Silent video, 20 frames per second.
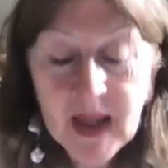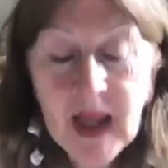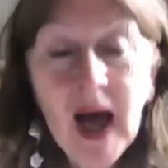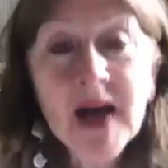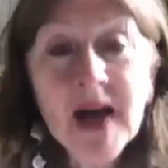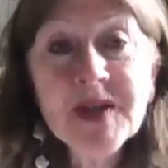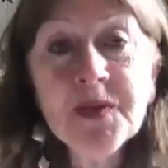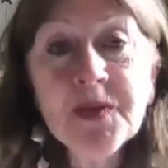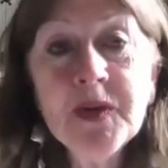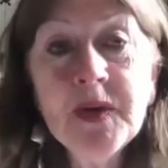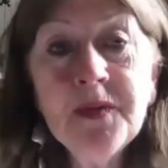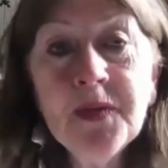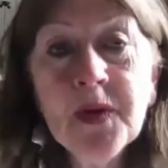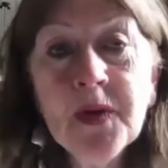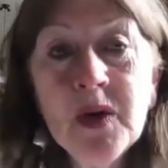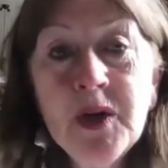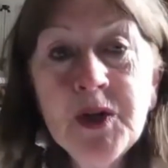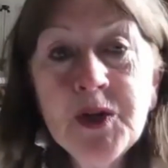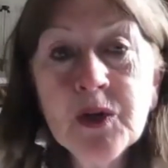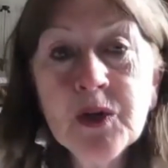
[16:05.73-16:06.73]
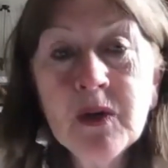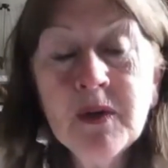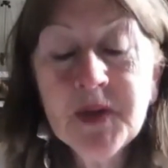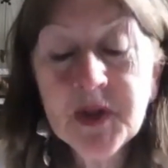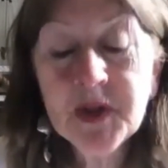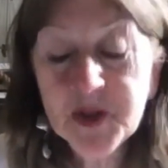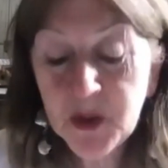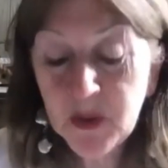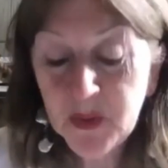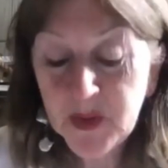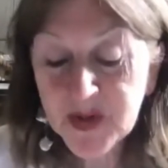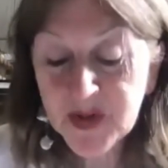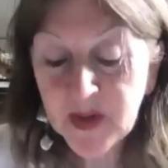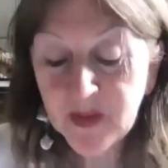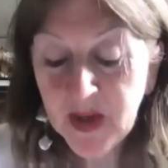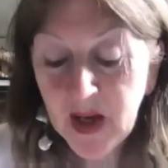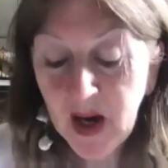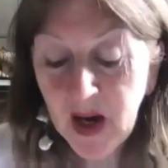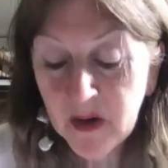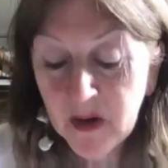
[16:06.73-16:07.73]
As for the furniture of the students in
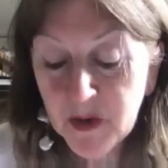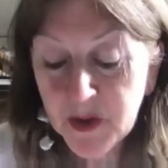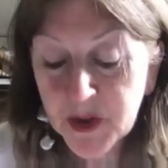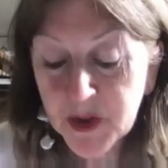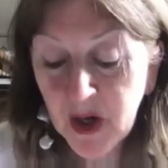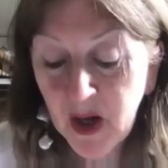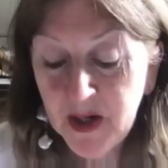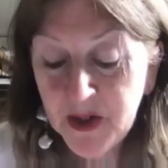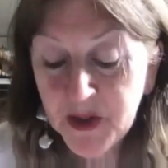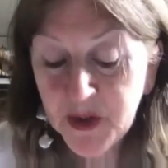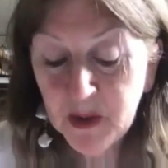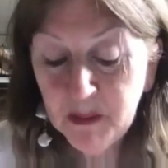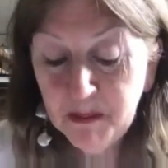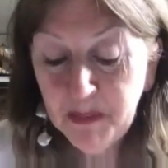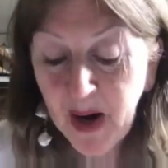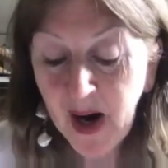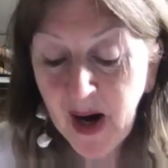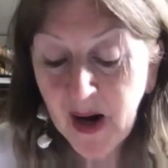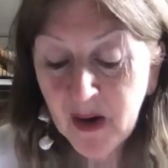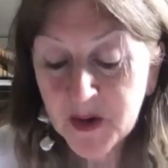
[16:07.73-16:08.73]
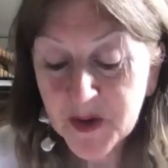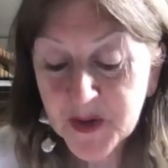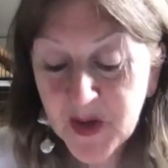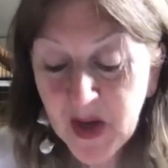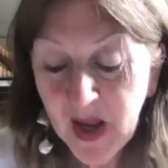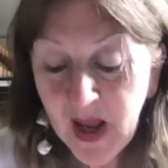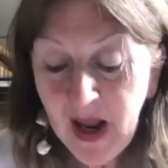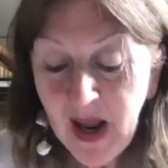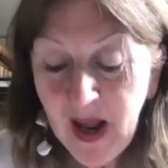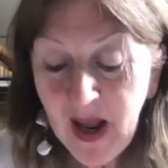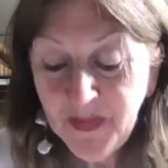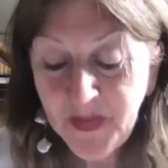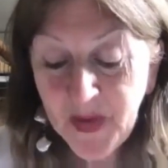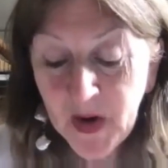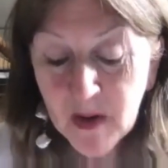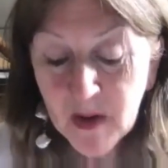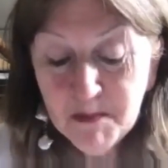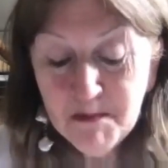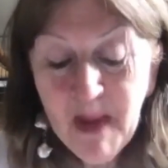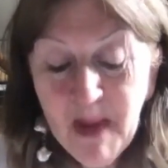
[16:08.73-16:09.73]
the Irish College in Paris,
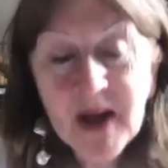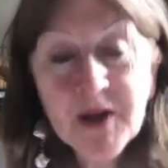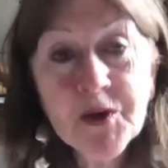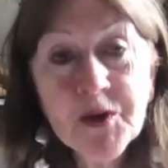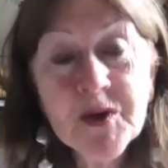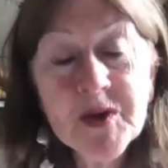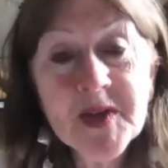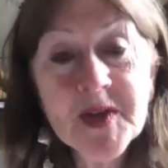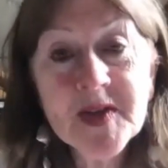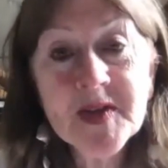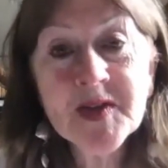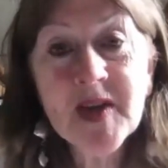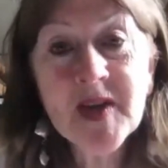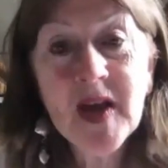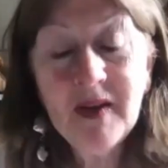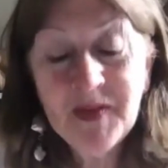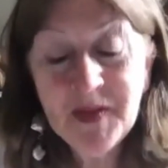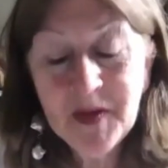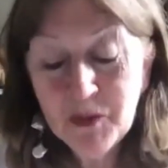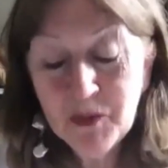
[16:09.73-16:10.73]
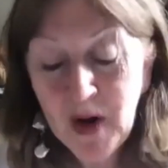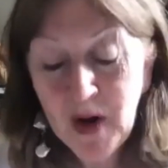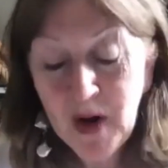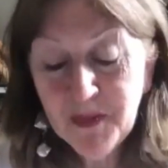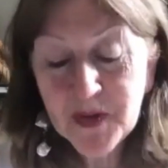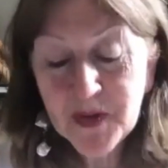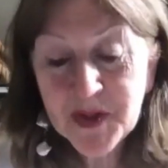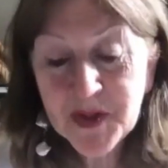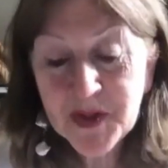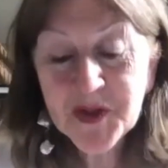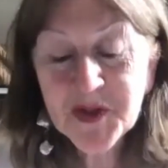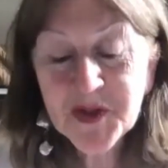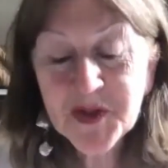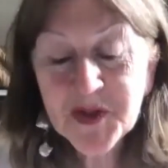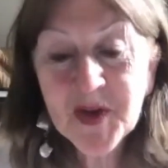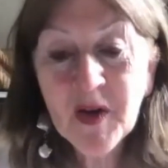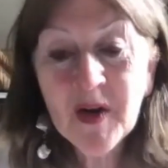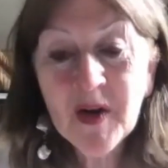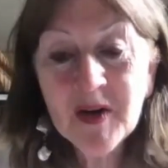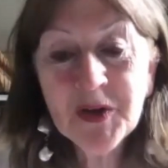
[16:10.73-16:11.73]
their mattresses, references
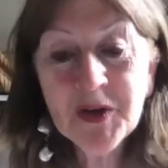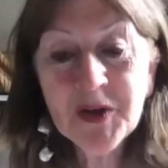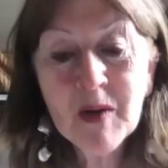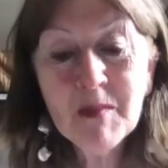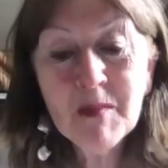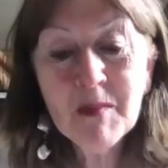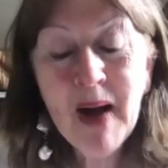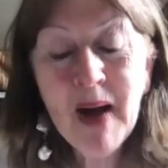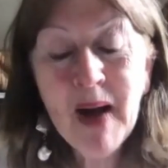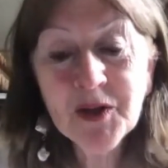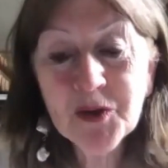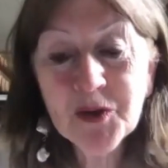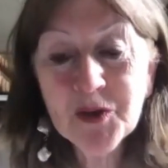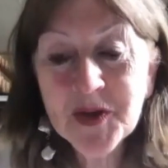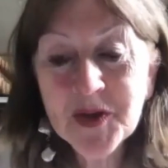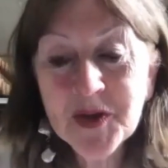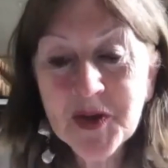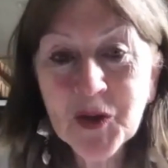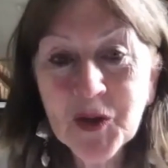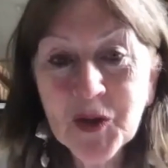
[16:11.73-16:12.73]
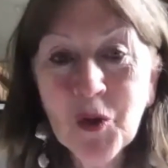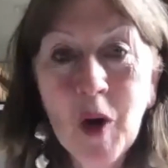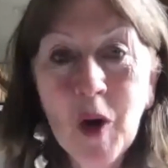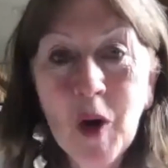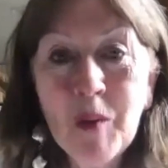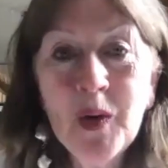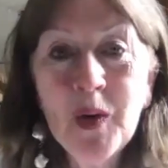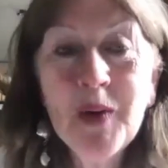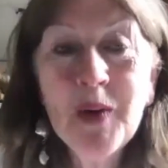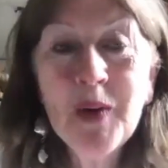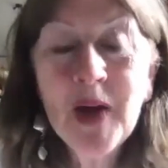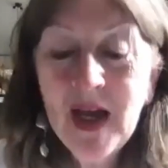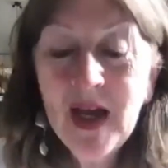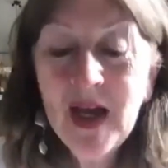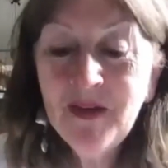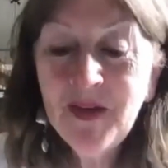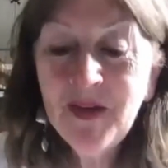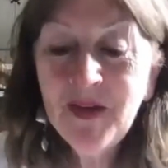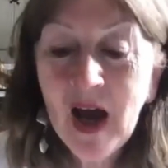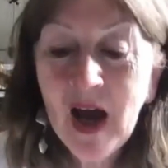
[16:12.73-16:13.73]
to their mattresses crop up
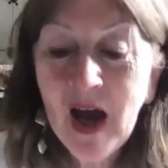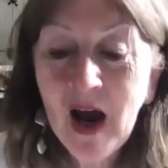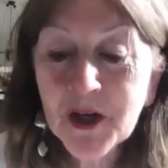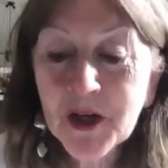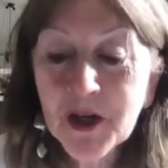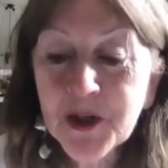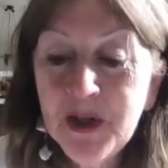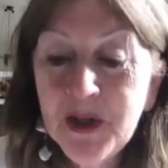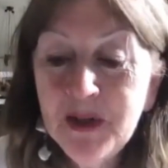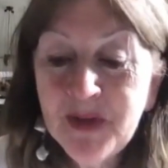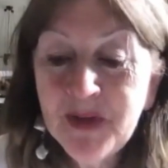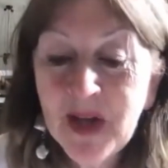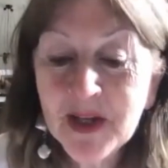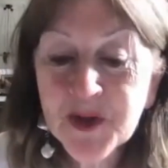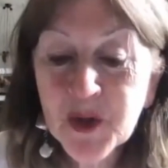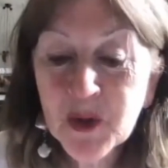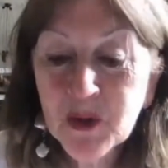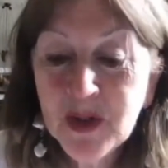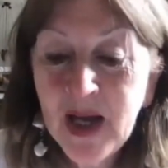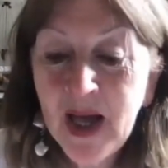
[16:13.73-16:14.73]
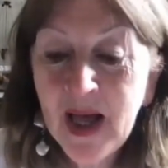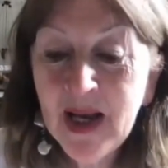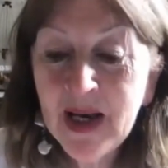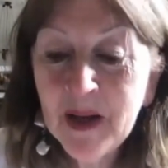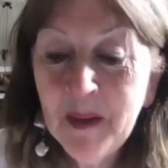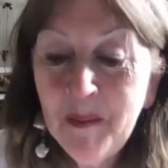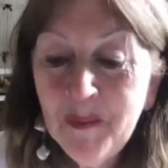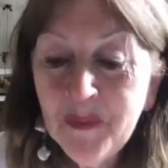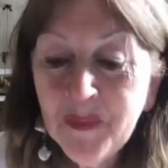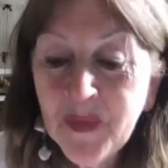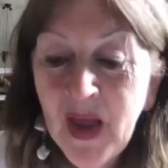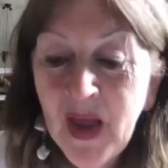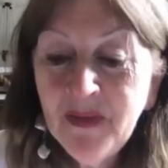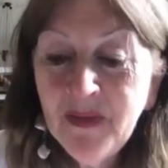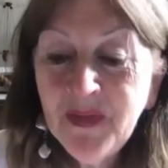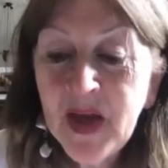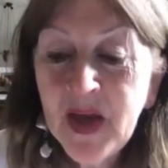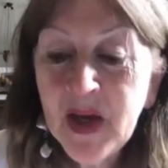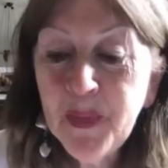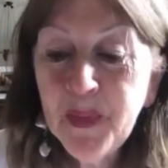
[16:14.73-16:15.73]
in the Archives Nationales.
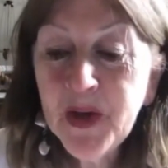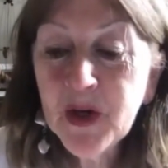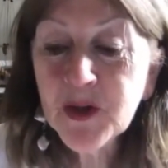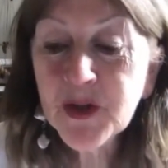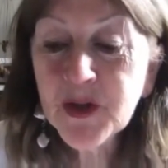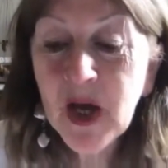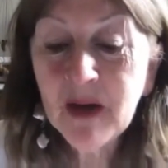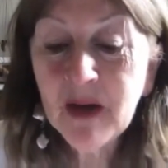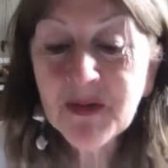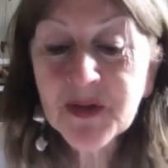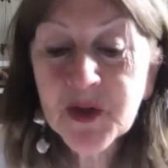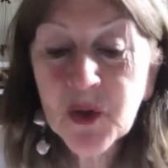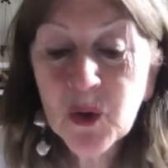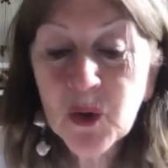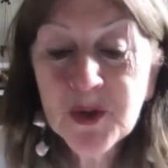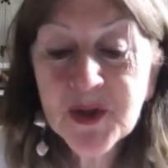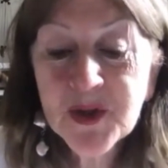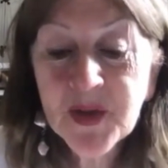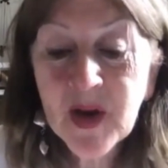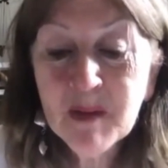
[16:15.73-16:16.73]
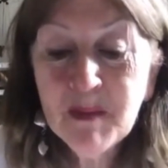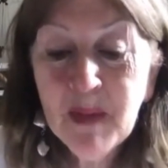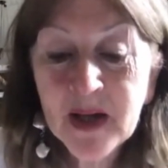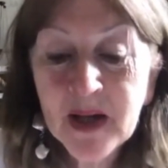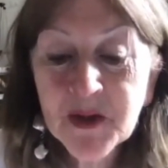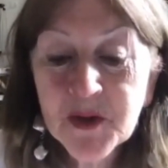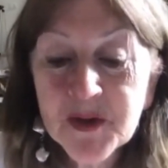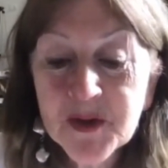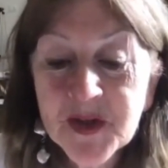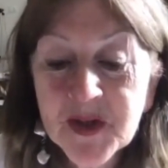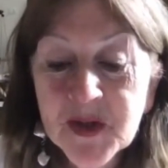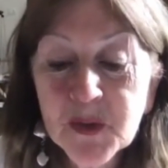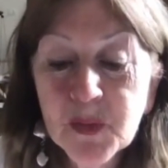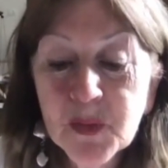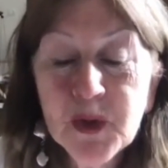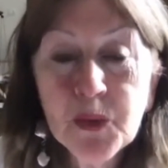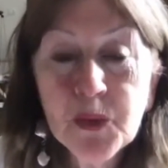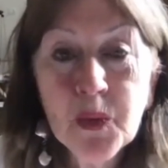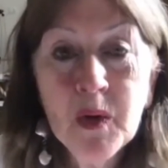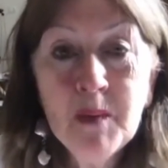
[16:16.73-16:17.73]
They appear to have sold their mattresses,
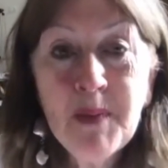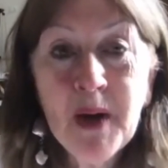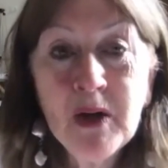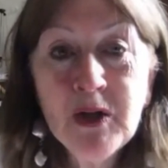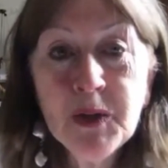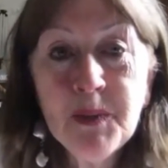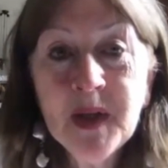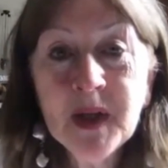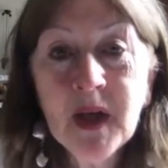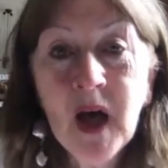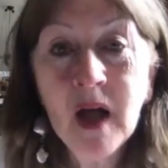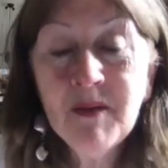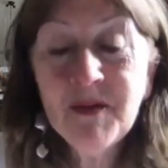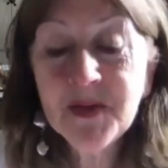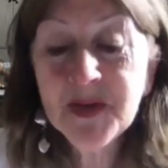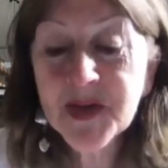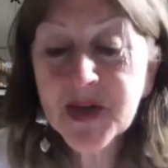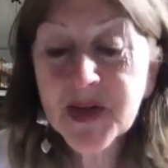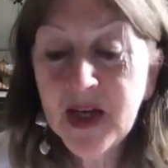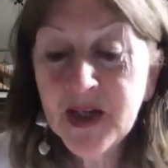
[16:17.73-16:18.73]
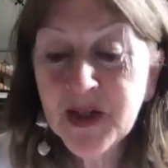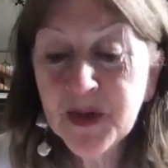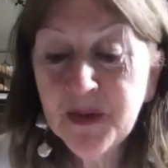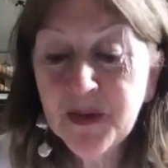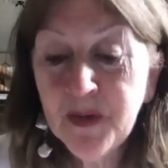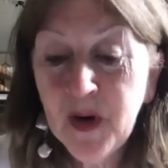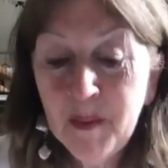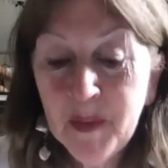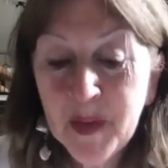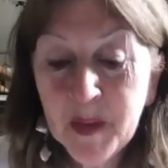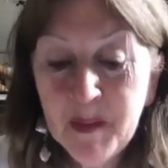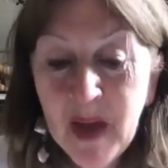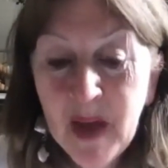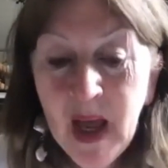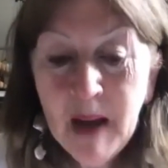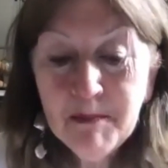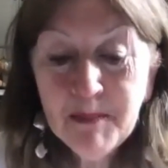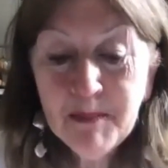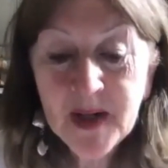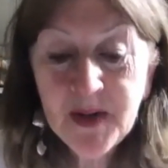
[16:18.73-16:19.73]
which were about to be confiscated from them
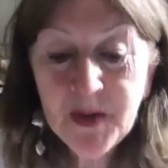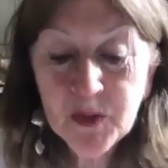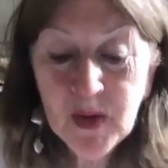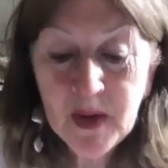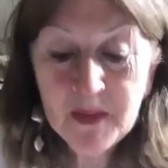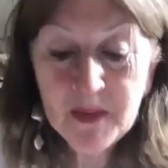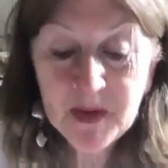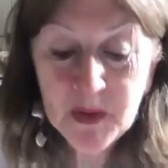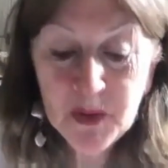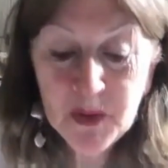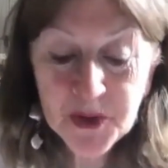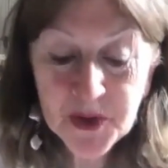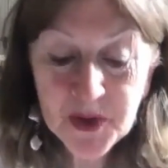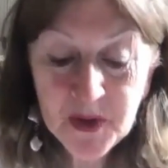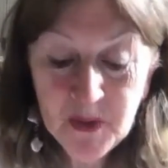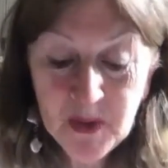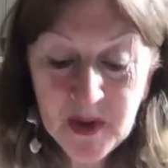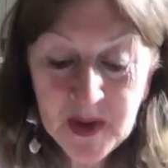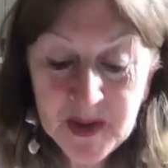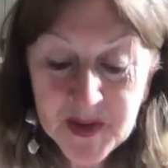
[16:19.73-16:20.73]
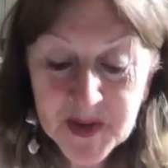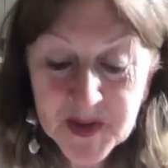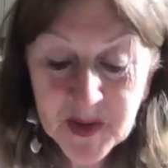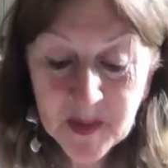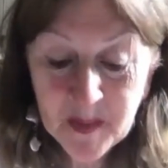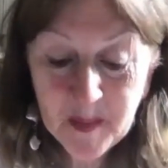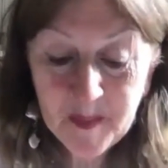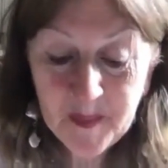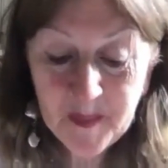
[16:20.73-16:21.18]
by the revolutionaries.